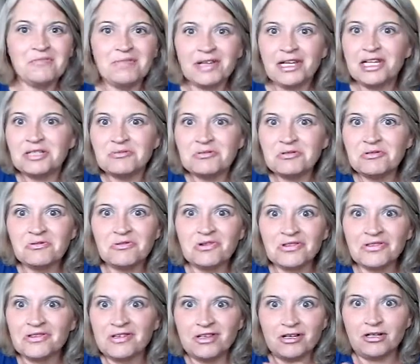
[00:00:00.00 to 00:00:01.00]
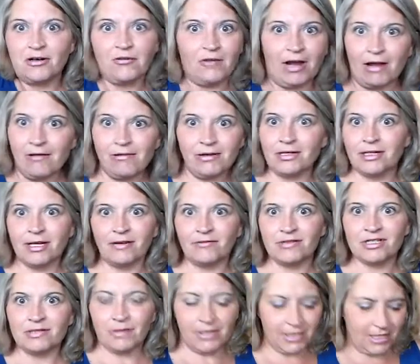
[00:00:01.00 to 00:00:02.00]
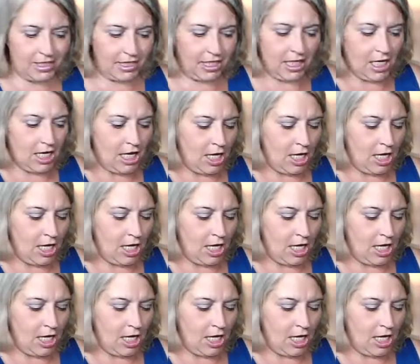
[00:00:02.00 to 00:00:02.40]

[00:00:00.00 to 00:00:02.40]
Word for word: pants be worth, you know, I would never spend that.